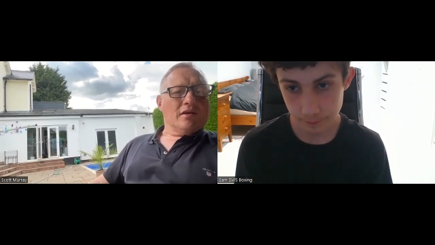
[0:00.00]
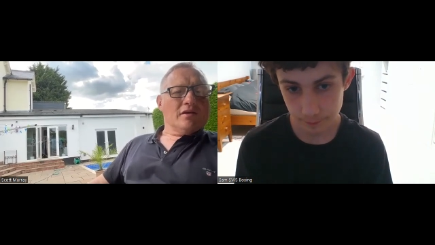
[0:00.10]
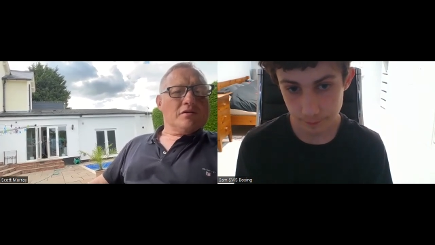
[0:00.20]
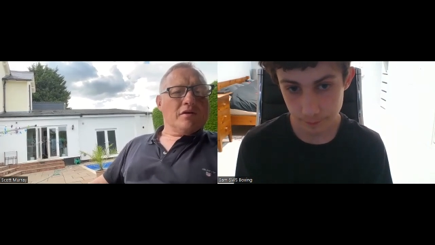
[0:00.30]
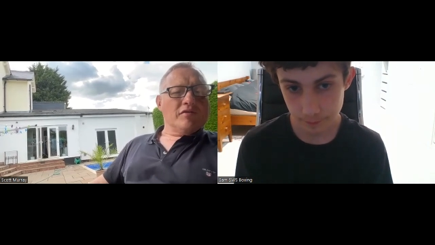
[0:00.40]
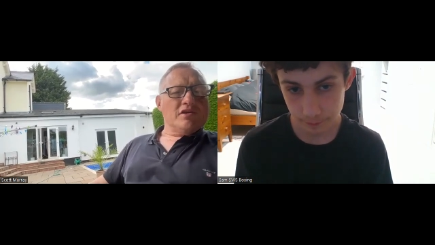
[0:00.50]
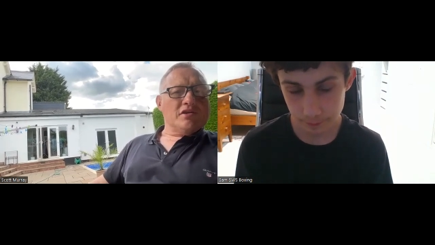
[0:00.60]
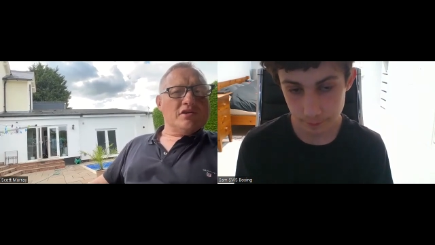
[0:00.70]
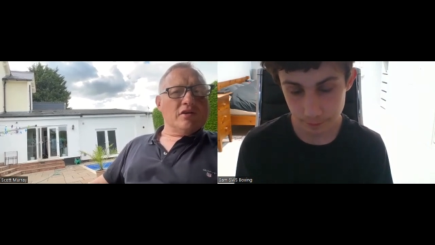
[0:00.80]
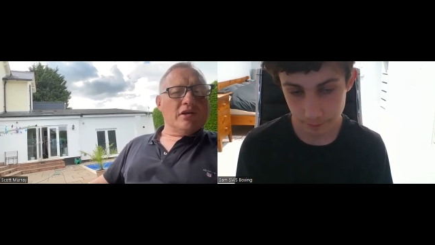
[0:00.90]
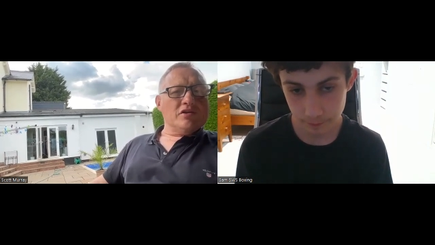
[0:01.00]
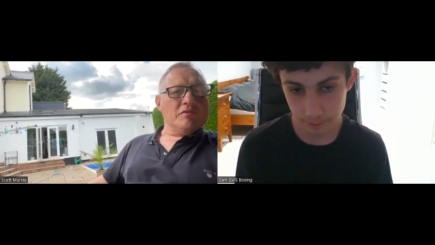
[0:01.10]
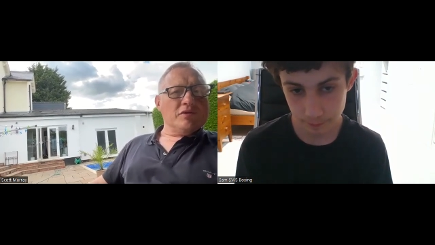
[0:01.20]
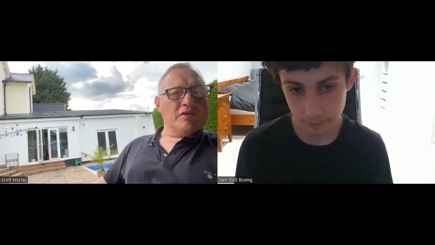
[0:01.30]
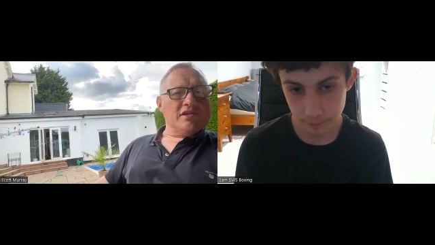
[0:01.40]
Speaker 1: So obviously suddenly he's
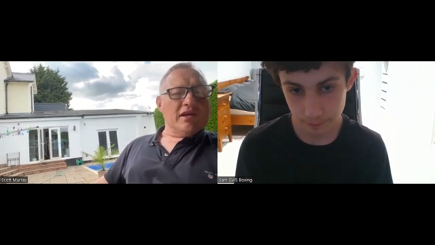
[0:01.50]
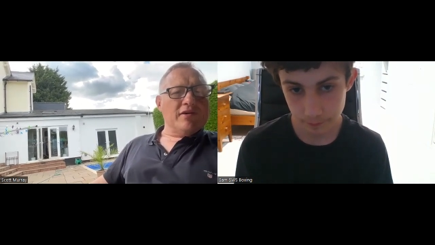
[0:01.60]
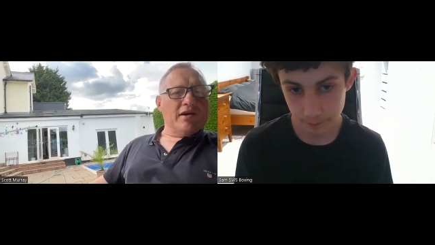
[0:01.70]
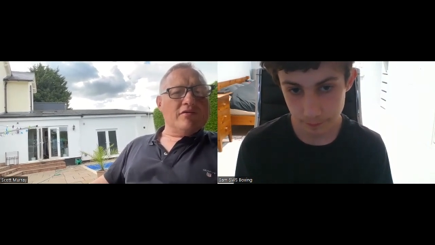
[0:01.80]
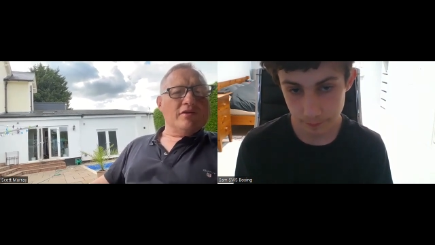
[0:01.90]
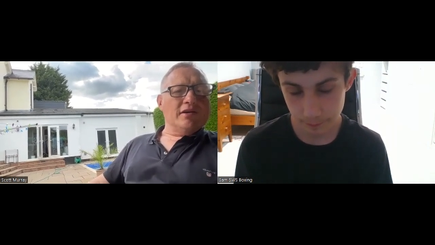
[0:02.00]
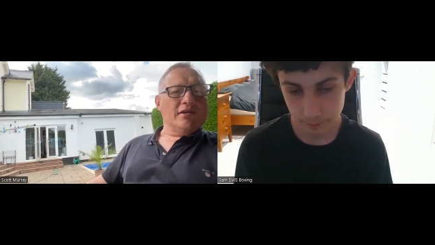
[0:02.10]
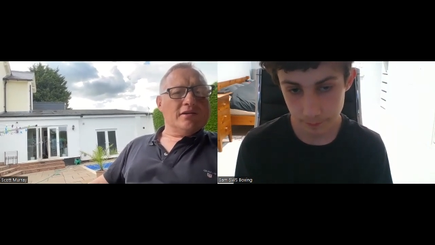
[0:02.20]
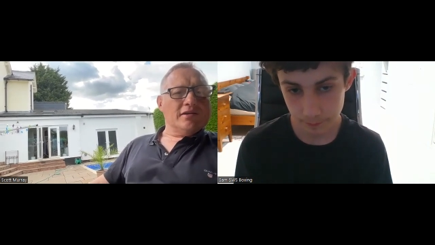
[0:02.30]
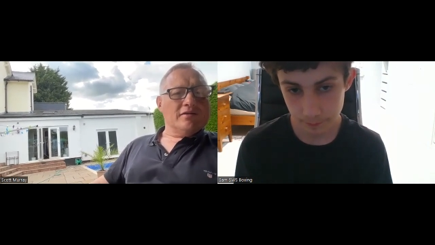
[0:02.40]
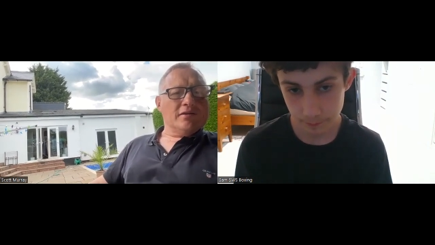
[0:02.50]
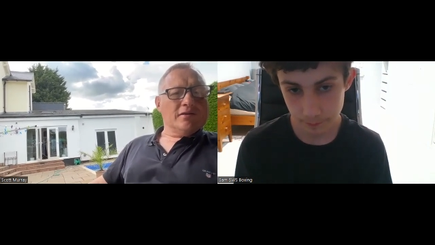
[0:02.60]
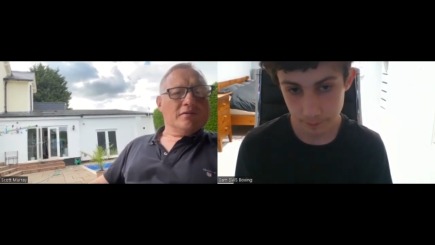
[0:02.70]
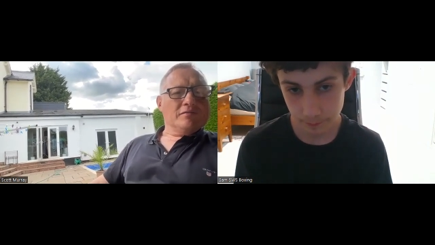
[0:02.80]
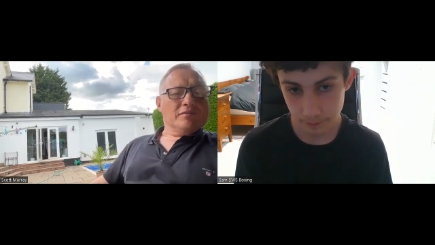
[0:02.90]
up to a 10 rounder, in it. So
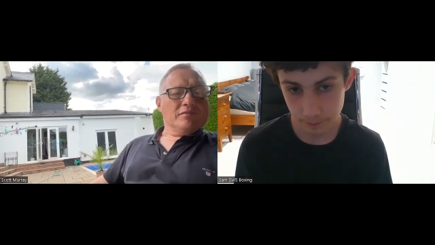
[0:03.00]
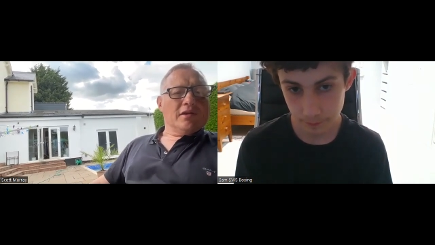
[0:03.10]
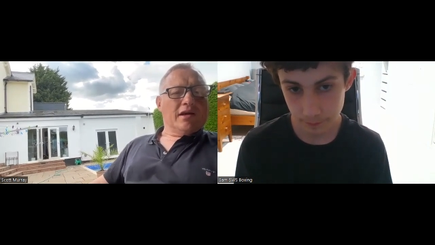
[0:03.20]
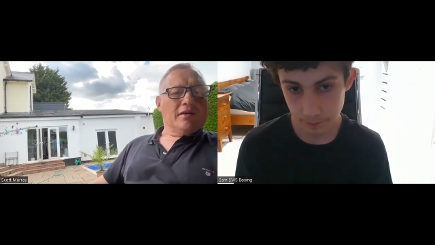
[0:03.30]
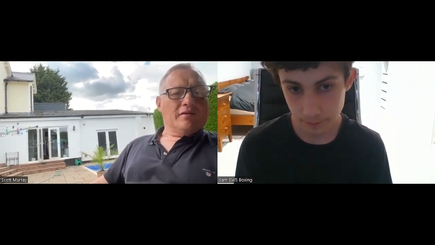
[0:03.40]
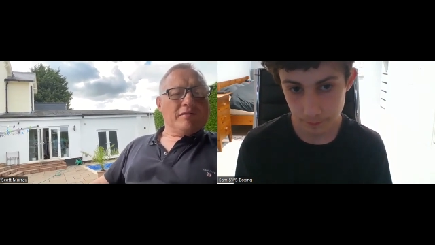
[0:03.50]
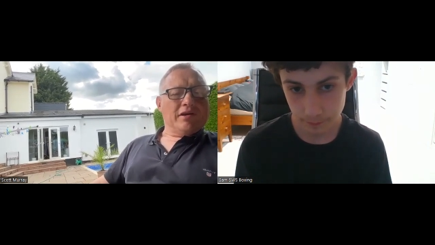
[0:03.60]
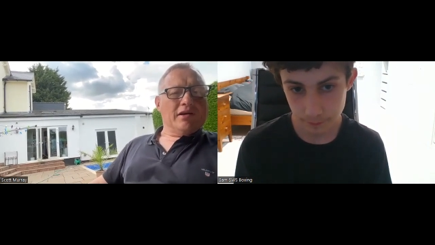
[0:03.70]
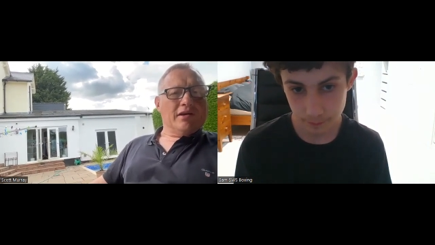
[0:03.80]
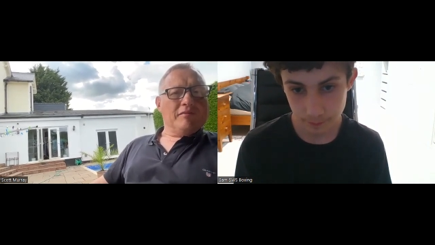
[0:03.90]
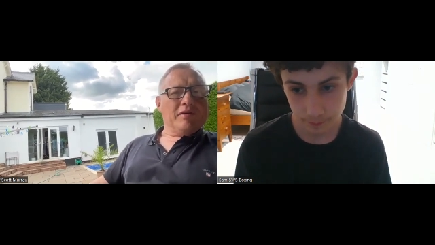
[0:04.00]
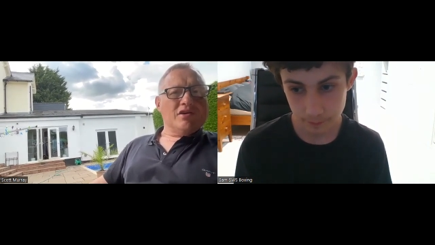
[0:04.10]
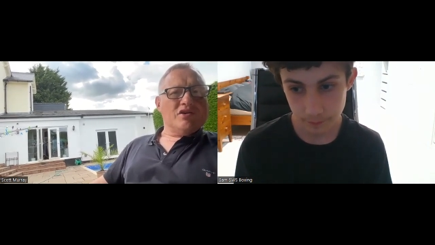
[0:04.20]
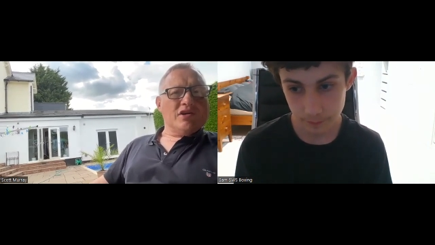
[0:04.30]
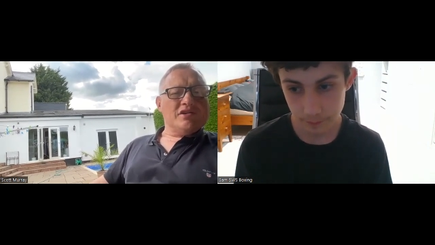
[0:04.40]
yeah, be, uh, be
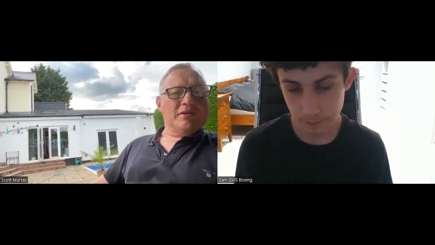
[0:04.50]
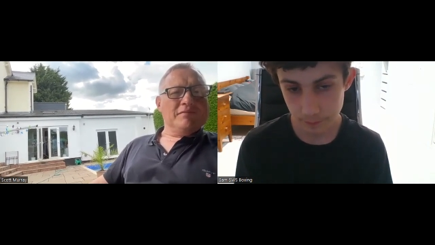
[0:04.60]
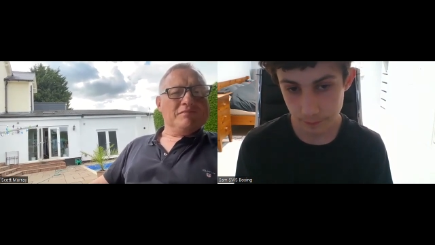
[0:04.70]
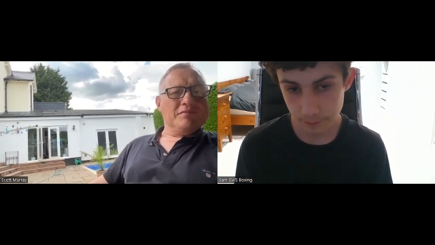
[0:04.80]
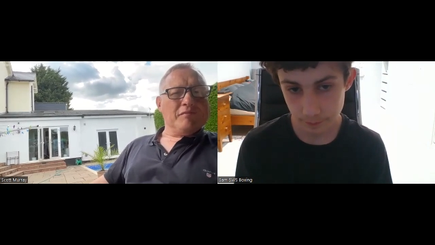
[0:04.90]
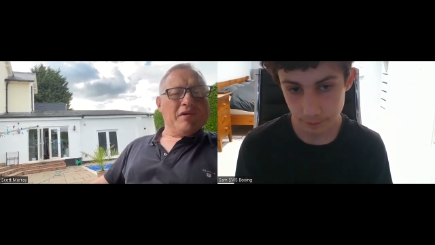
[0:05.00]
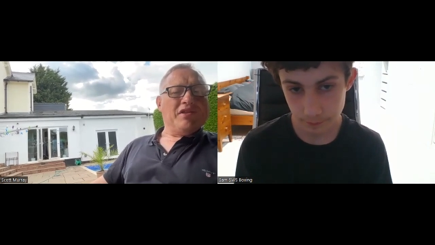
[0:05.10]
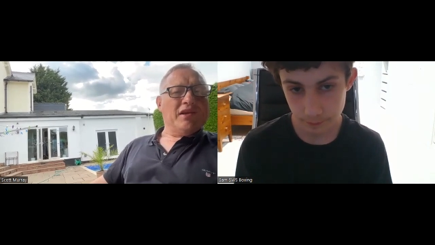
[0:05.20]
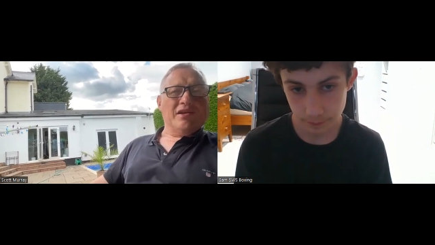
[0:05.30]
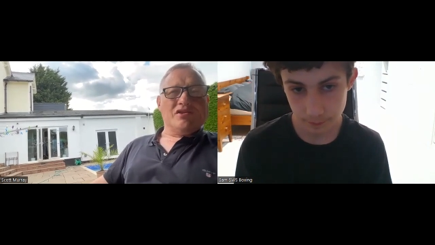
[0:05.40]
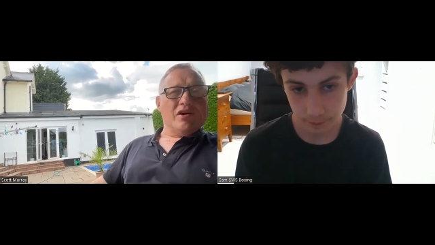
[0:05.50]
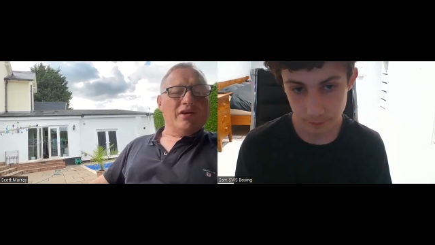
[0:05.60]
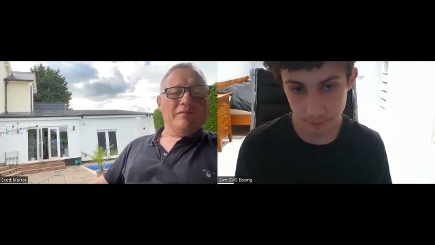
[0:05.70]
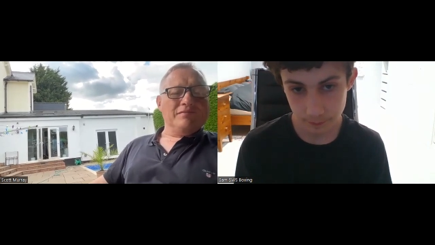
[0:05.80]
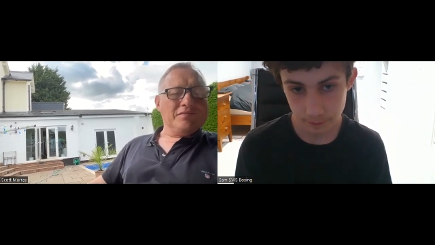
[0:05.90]
interesting. But I think he's got
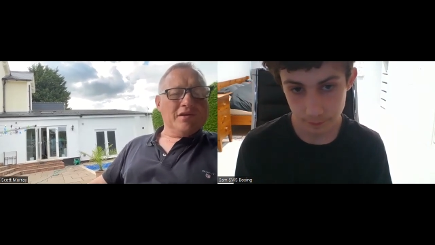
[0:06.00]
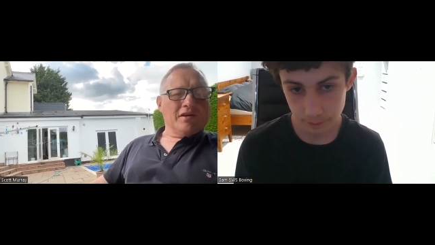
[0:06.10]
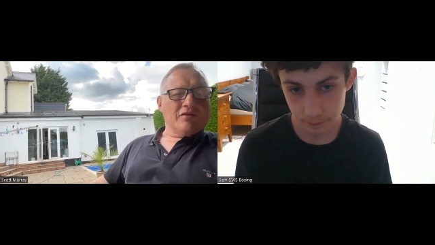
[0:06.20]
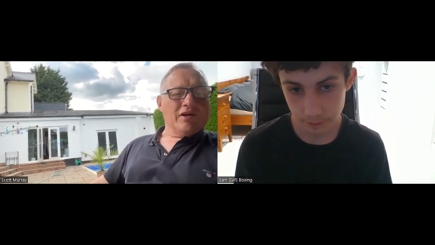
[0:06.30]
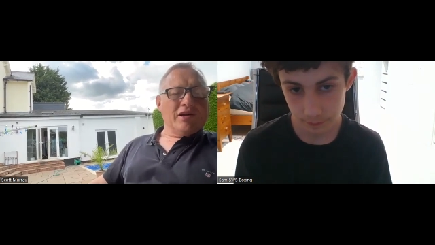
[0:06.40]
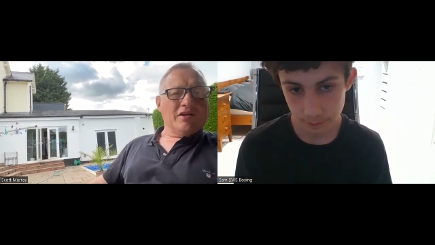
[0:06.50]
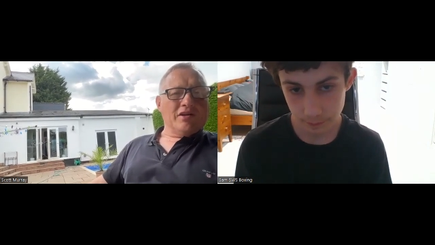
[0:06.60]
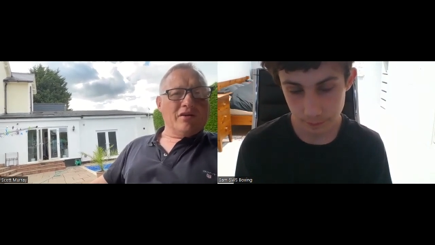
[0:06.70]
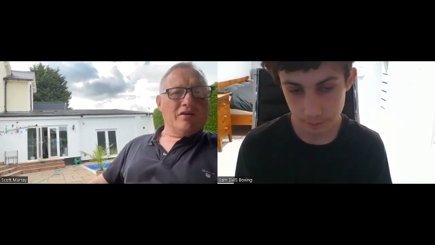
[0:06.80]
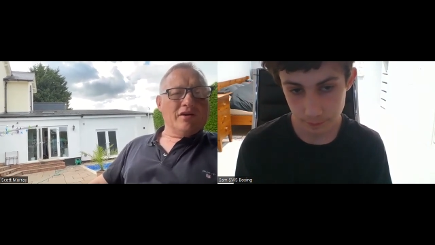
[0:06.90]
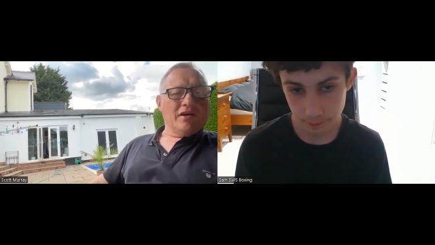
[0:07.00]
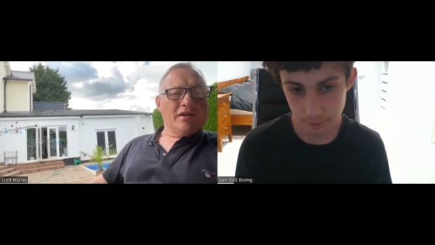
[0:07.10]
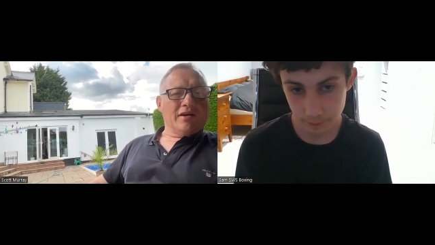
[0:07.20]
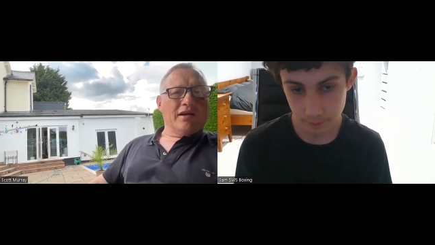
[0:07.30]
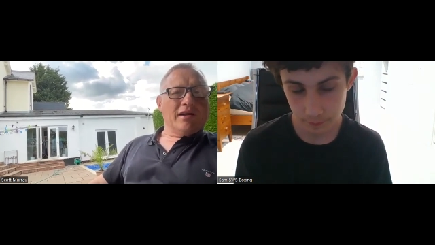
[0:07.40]
it. Really do
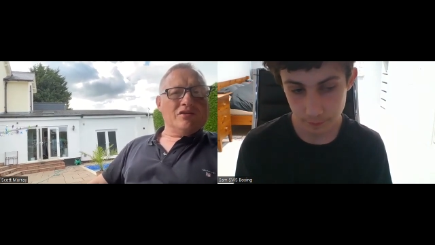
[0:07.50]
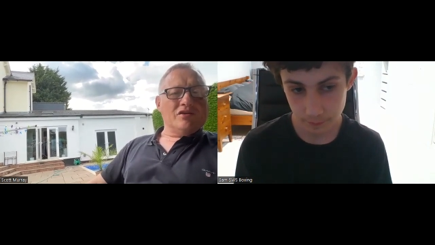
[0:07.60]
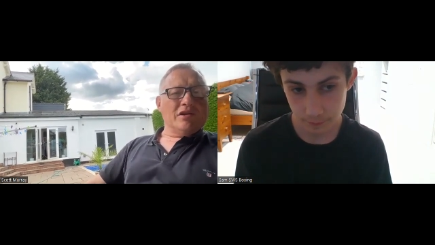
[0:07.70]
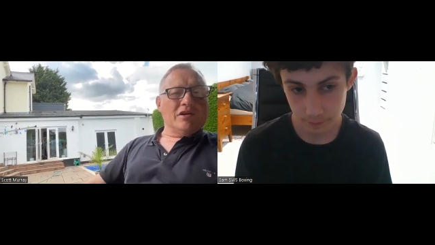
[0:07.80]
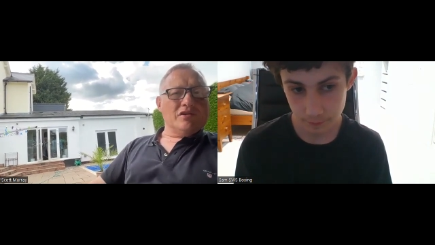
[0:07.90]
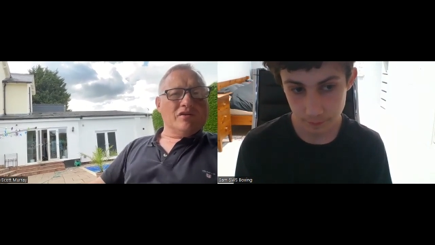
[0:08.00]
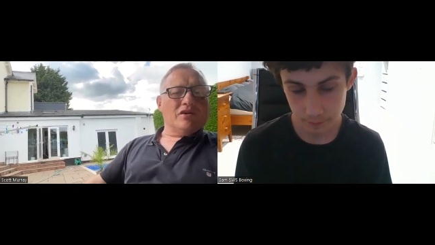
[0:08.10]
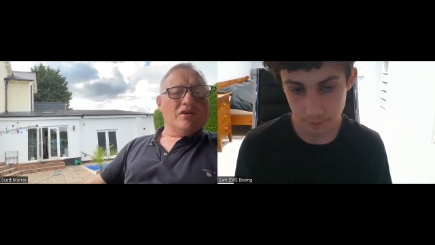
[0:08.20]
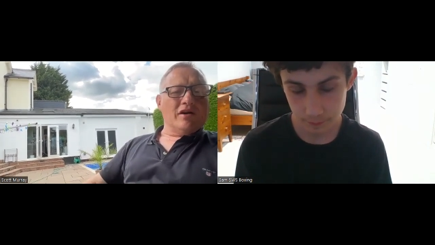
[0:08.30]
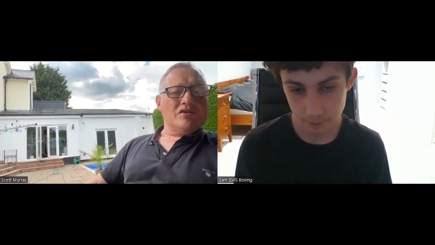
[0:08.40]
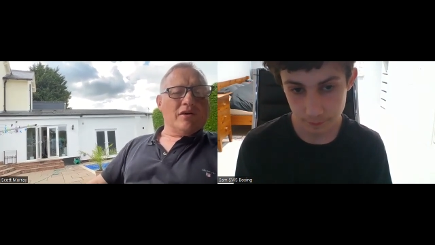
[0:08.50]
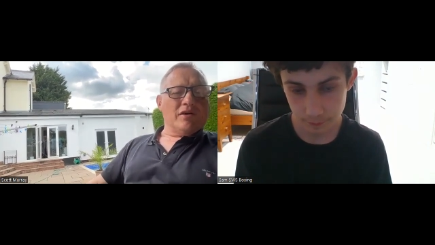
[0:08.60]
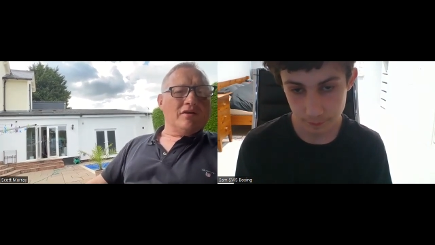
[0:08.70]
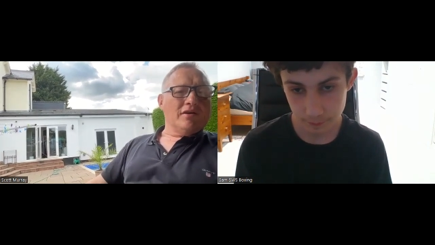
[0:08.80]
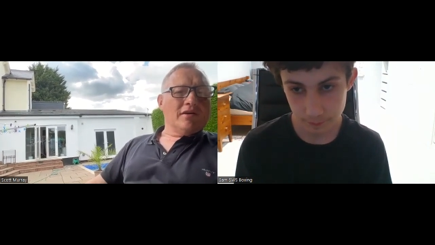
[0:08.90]
and he's he's a good guy as well.